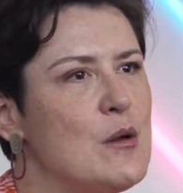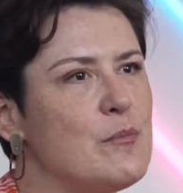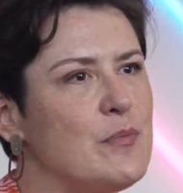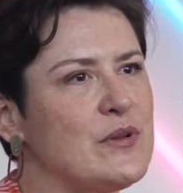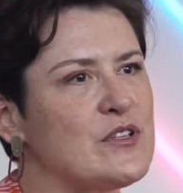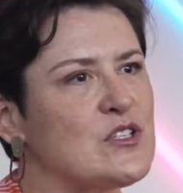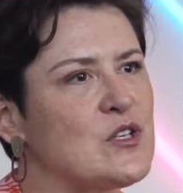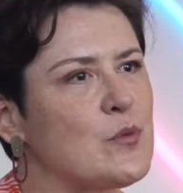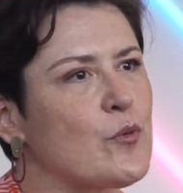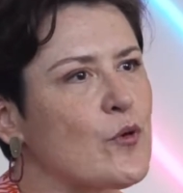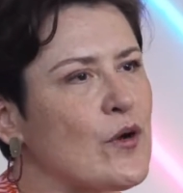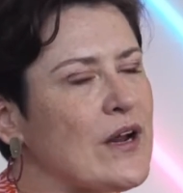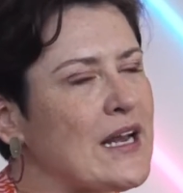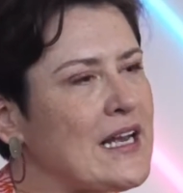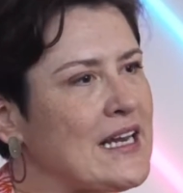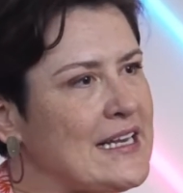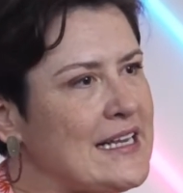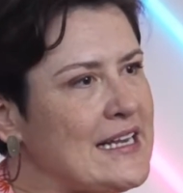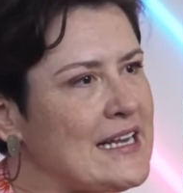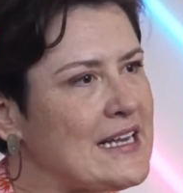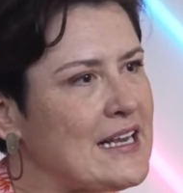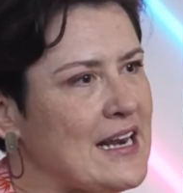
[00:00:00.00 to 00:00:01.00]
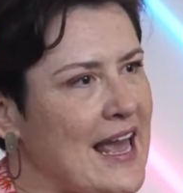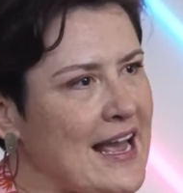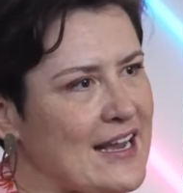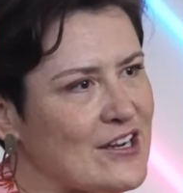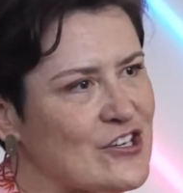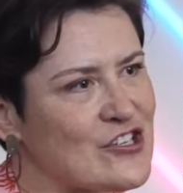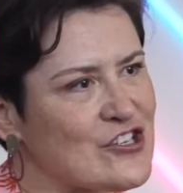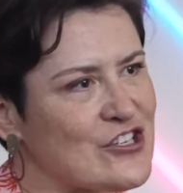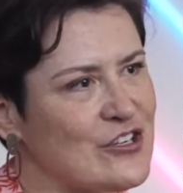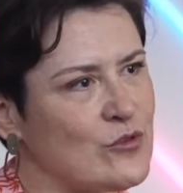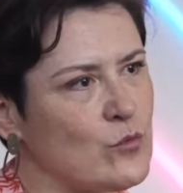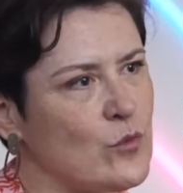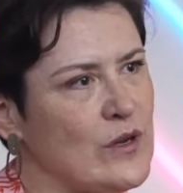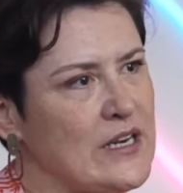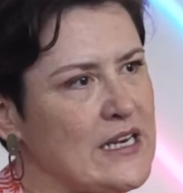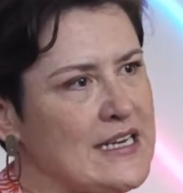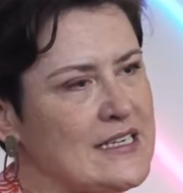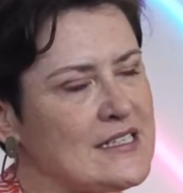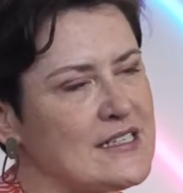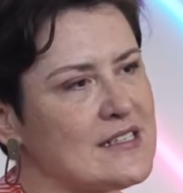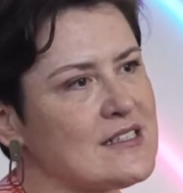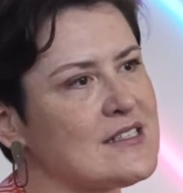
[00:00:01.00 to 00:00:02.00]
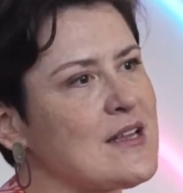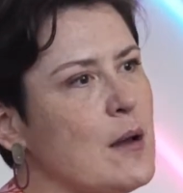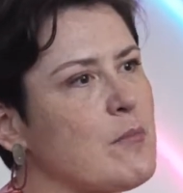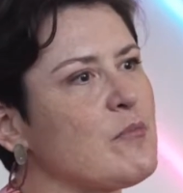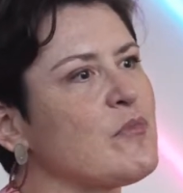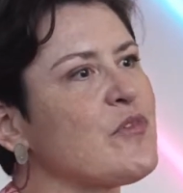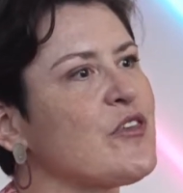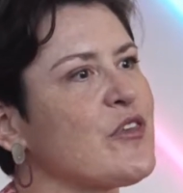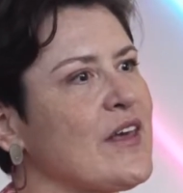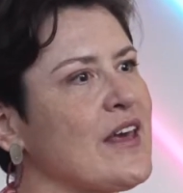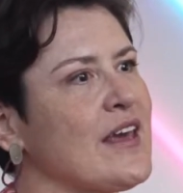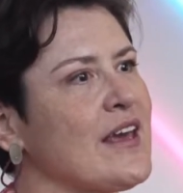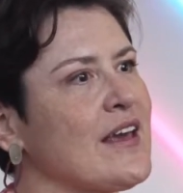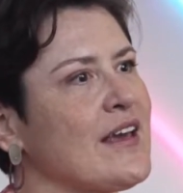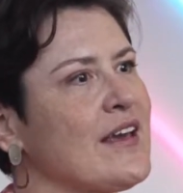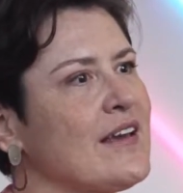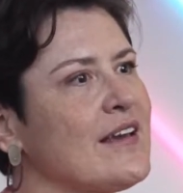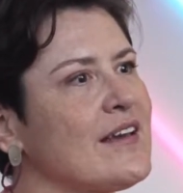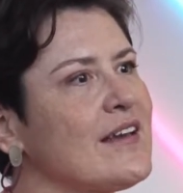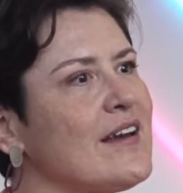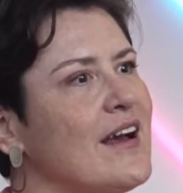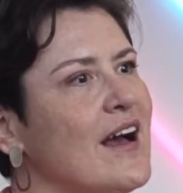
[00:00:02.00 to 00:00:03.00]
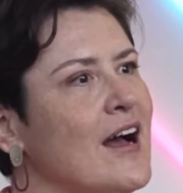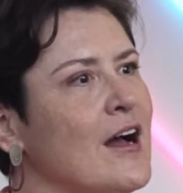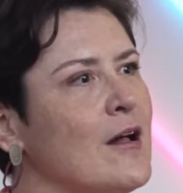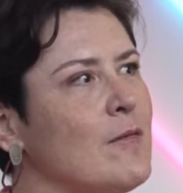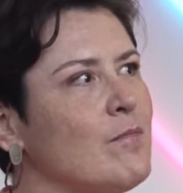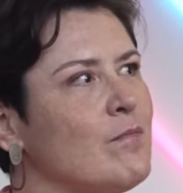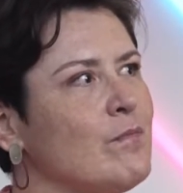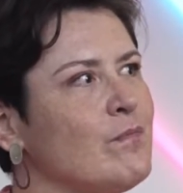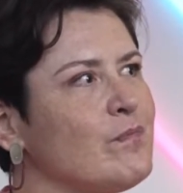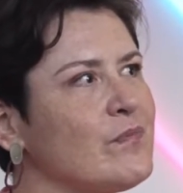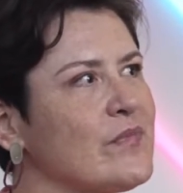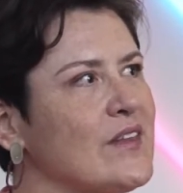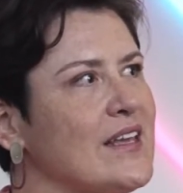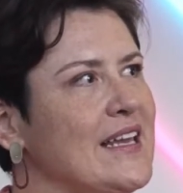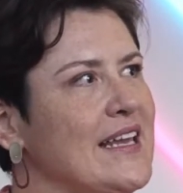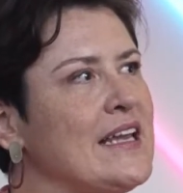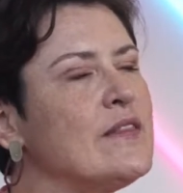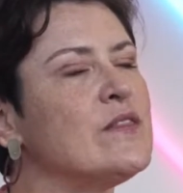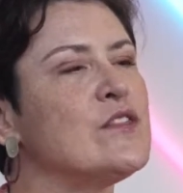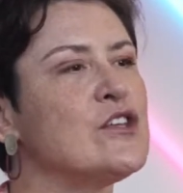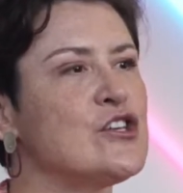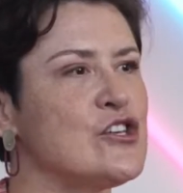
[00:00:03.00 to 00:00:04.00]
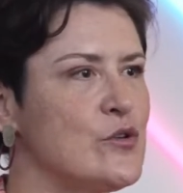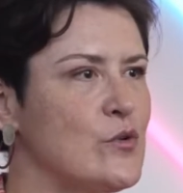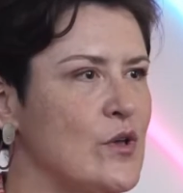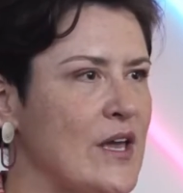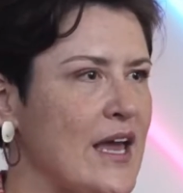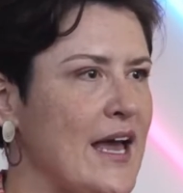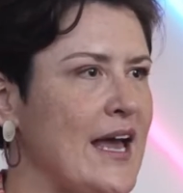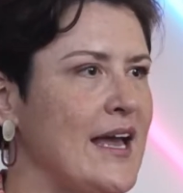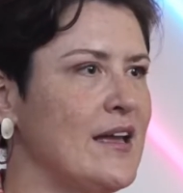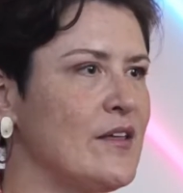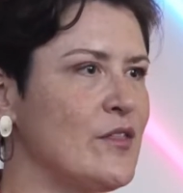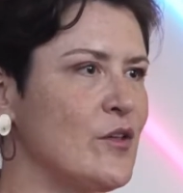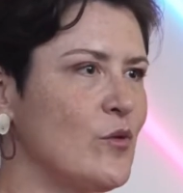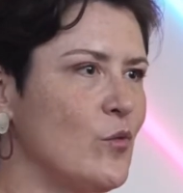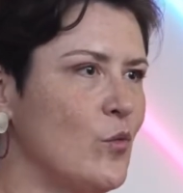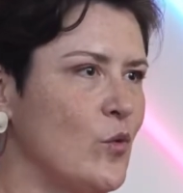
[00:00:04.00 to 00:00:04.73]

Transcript: But to bring a legal action, we needed something in the UK that